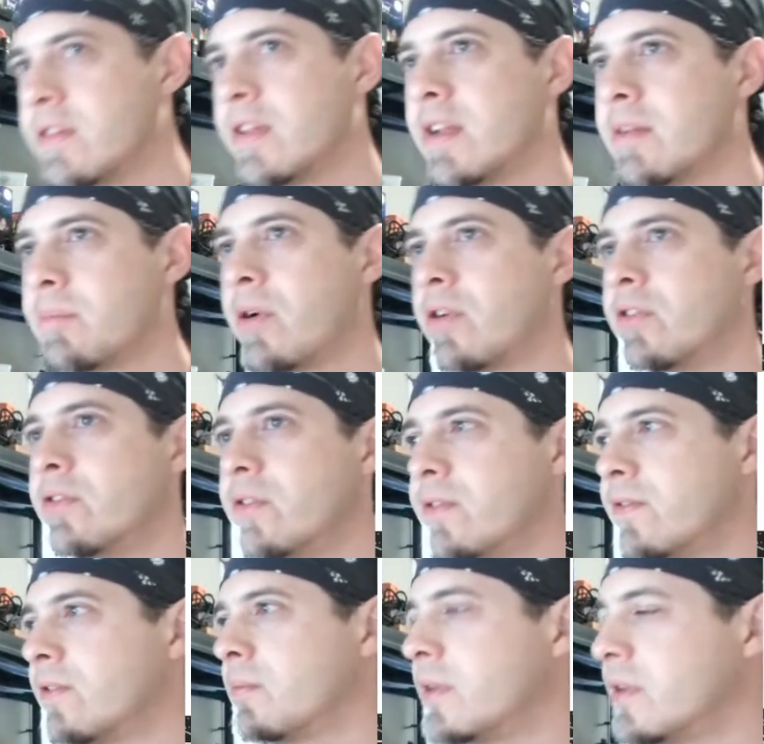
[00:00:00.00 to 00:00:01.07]
like partially
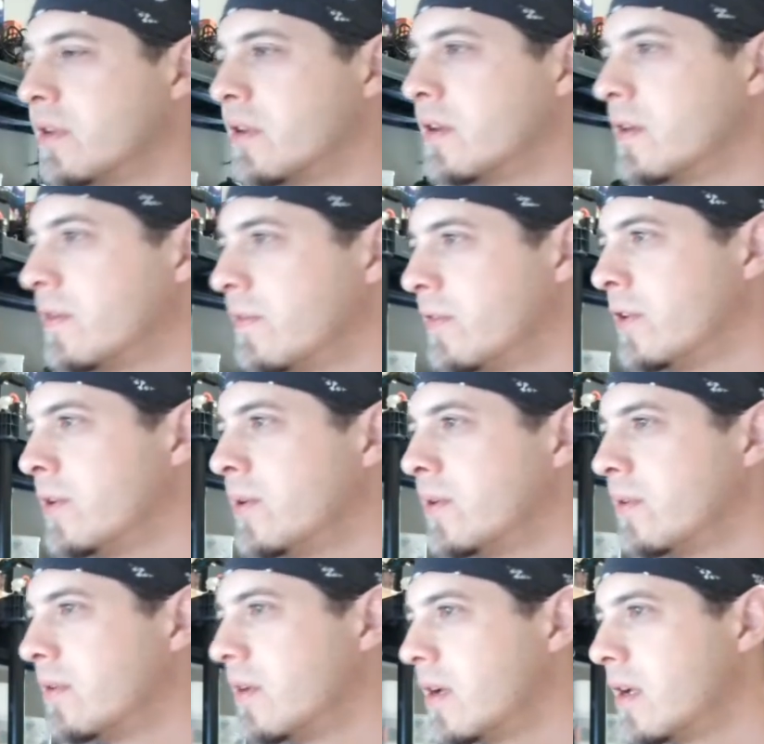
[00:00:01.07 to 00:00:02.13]
fermented, and if you
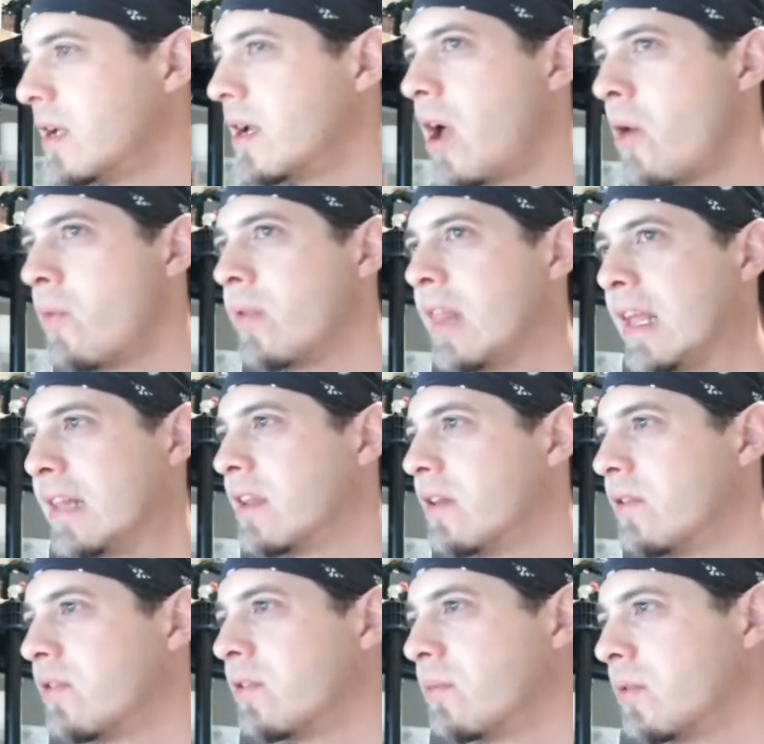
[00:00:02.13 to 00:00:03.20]
do, I would like to
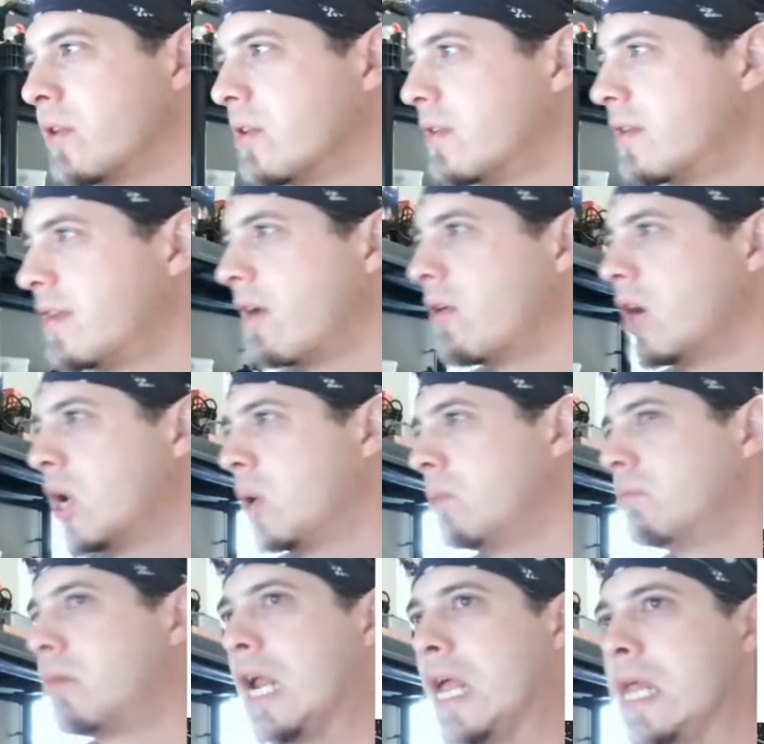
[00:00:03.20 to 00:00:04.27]
do some good sourdough
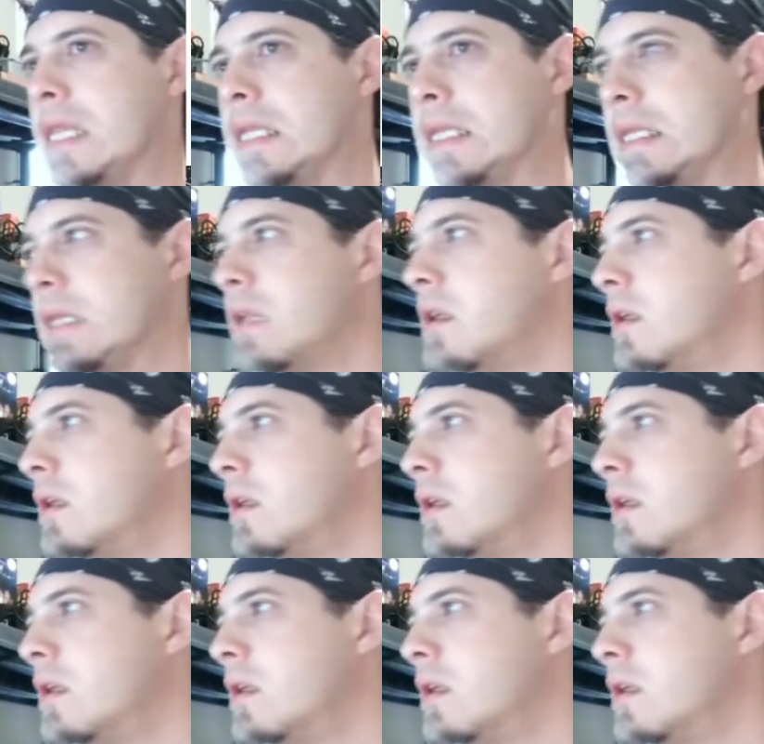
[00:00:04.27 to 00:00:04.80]
breads.